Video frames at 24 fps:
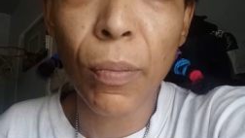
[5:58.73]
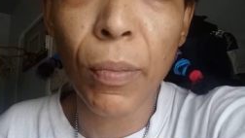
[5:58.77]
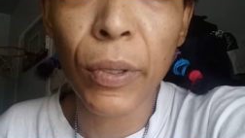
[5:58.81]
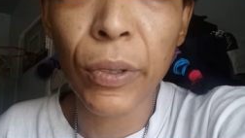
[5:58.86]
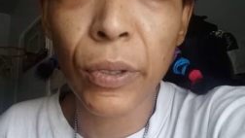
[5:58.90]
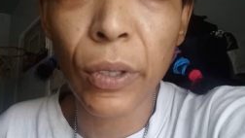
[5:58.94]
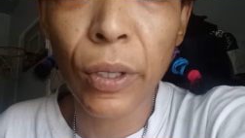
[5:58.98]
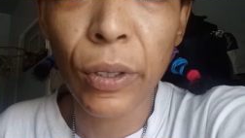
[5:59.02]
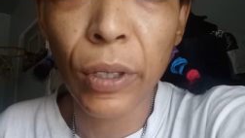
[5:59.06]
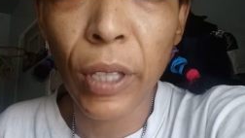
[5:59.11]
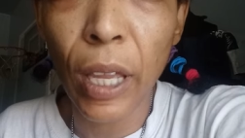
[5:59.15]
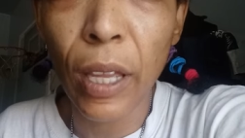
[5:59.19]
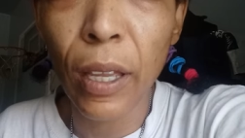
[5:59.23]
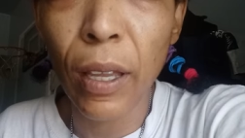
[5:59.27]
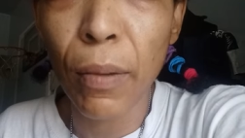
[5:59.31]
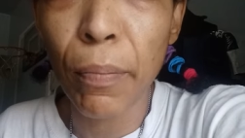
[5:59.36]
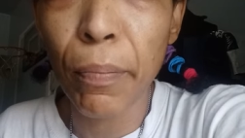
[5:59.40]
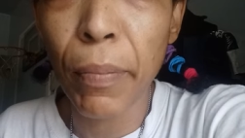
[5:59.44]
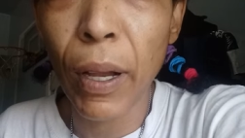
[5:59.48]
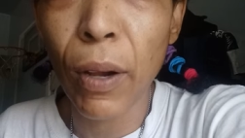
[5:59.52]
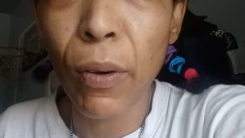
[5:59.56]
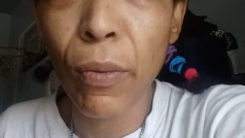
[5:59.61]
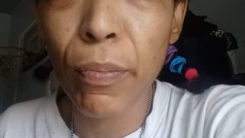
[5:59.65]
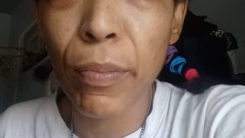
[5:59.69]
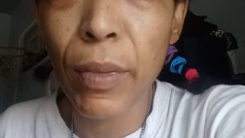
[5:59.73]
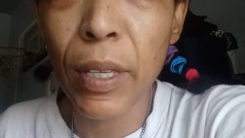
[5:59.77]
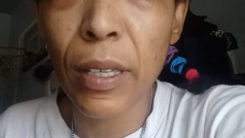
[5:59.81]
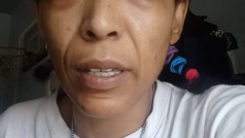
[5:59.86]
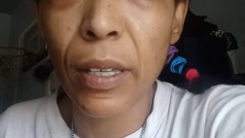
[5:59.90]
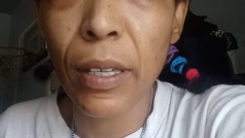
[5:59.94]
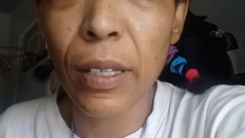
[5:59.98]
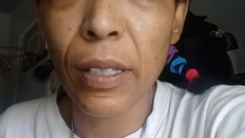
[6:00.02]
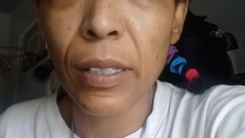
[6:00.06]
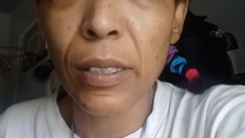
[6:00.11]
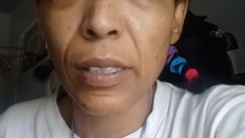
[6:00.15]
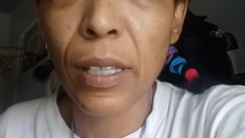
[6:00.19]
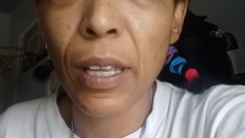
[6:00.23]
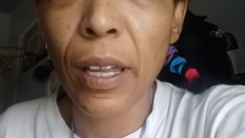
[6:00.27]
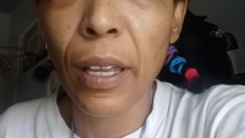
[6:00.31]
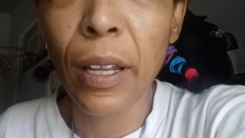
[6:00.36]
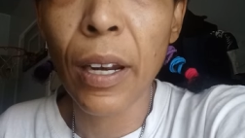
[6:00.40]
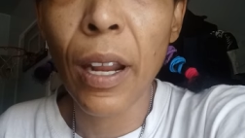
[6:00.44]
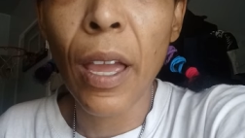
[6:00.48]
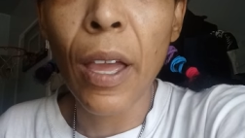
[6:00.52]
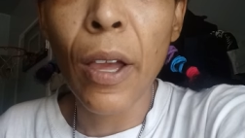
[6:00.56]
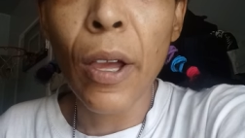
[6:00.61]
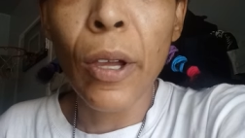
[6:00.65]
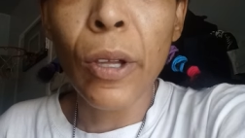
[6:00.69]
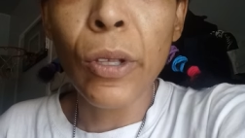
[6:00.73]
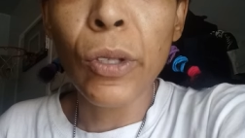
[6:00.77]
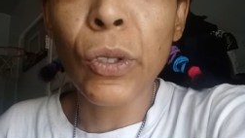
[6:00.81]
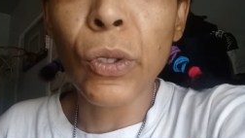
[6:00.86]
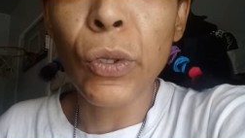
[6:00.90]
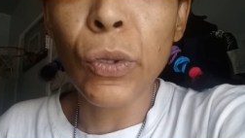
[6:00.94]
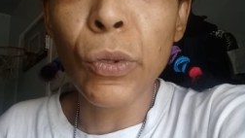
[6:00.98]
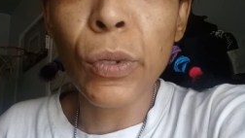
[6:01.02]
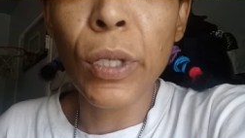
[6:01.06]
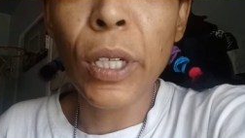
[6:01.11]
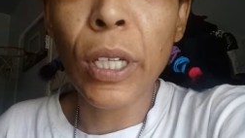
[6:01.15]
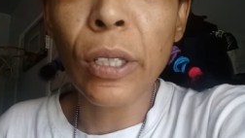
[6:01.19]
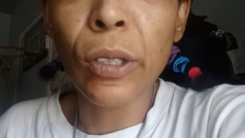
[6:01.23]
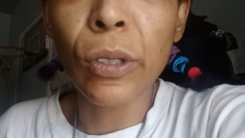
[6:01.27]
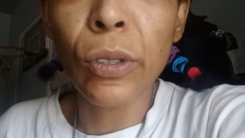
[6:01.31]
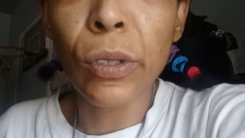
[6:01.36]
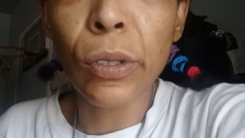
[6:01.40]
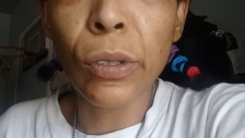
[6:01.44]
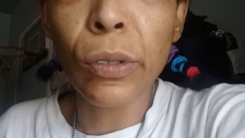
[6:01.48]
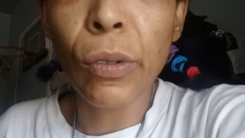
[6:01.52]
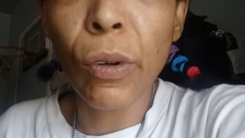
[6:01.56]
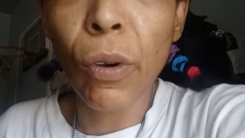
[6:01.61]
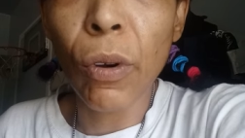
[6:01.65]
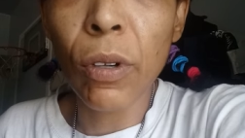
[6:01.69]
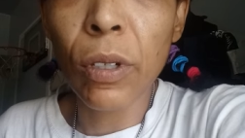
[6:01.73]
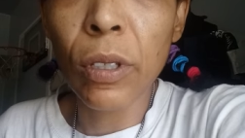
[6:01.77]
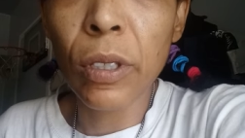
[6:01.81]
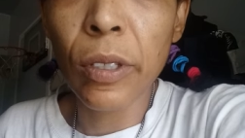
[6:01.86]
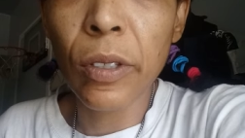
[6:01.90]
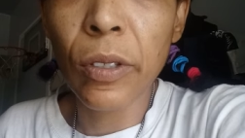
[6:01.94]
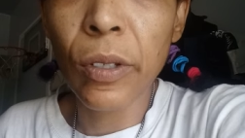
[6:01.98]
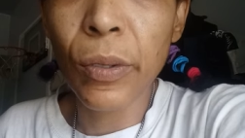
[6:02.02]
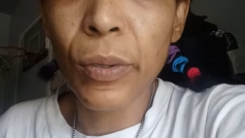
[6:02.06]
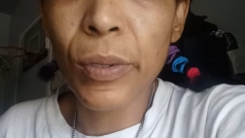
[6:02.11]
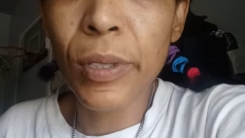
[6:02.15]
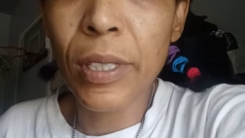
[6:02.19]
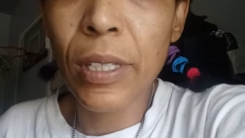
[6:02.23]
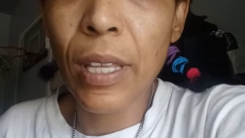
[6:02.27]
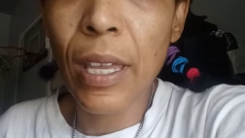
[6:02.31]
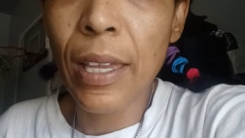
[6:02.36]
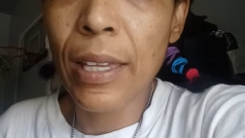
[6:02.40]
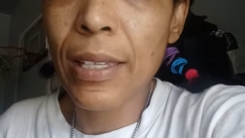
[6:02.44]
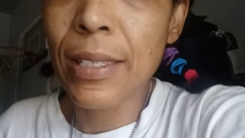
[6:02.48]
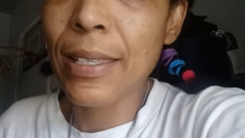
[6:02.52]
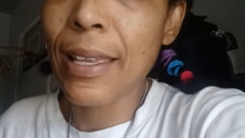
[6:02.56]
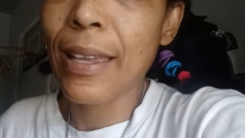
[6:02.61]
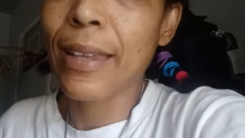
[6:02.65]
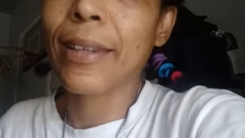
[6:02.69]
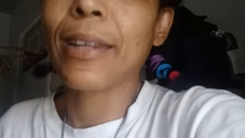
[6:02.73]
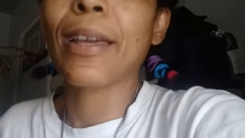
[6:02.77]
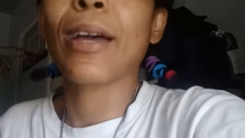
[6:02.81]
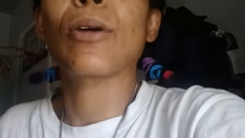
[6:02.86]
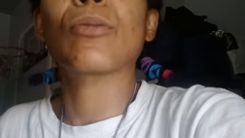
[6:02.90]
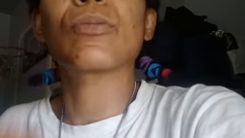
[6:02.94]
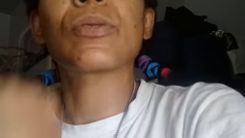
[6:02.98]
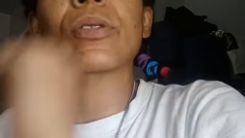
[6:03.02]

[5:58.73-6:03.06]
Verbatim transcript: But the thing about me is that you can do all of those things and I'll